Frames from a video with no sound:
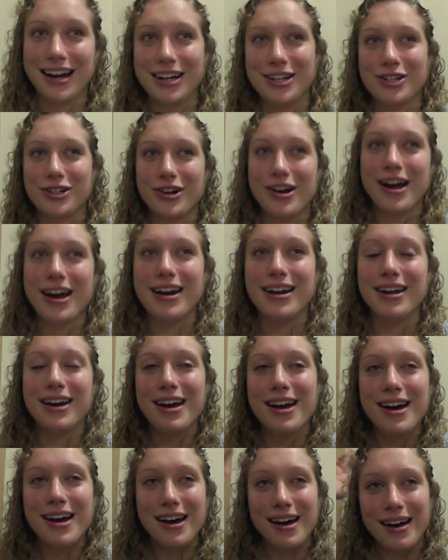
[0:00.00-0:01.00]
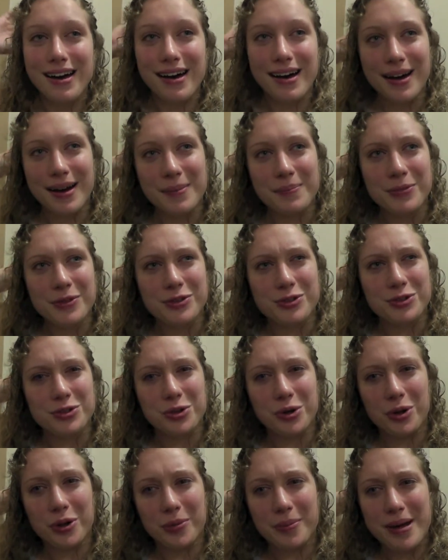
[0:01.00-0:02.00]
I tried um,
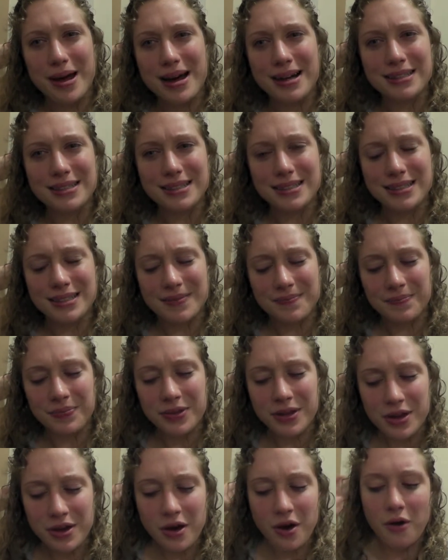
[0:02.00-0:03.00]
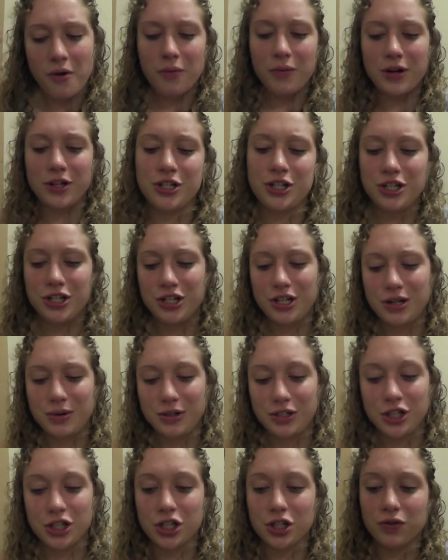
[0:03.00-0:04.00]
dolmas, which
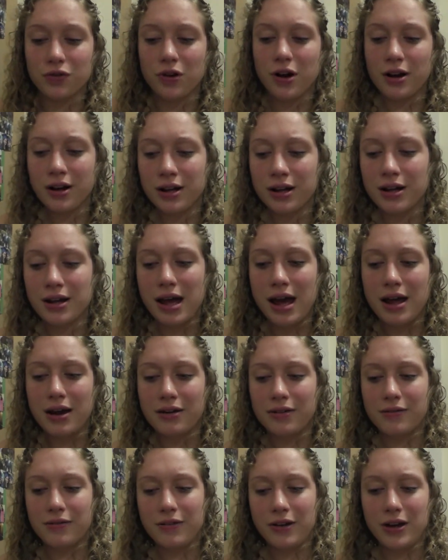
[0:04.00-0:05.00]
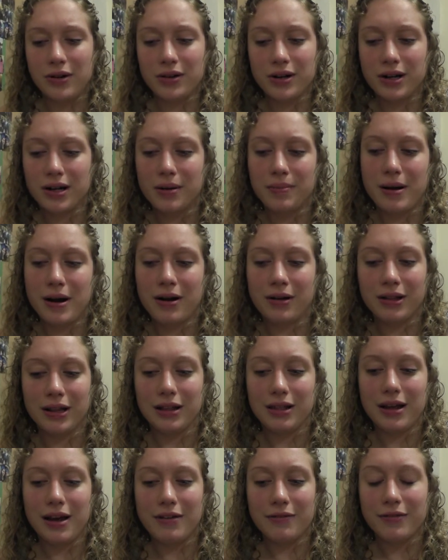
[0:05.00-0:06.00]
which Tarana and Fiona apparently
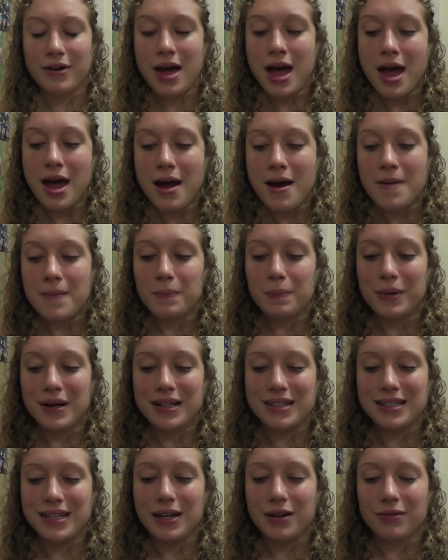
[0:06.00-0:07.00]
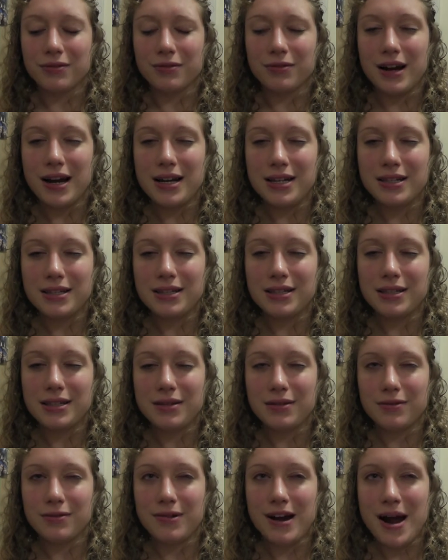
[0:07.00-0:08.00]
love, but it's like rice
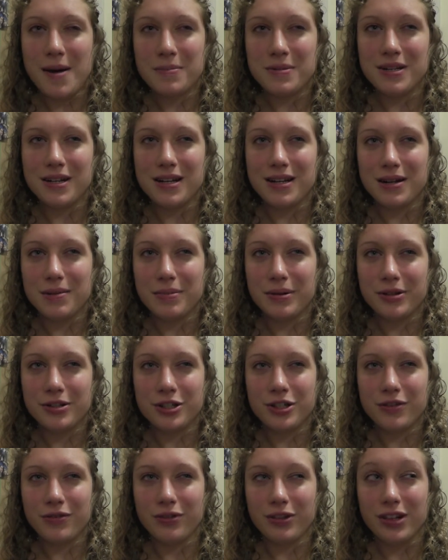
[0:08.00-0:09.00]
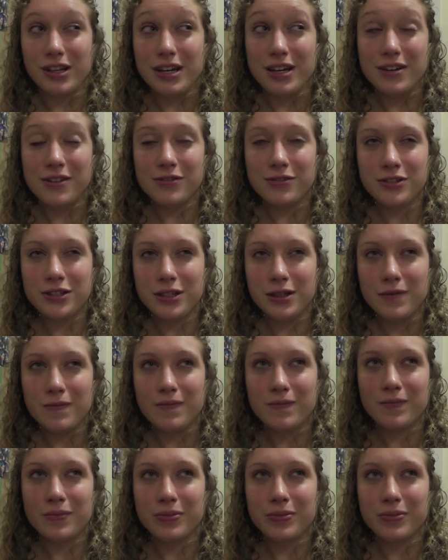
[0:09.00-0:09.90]
wrapped in a bunch of leaves.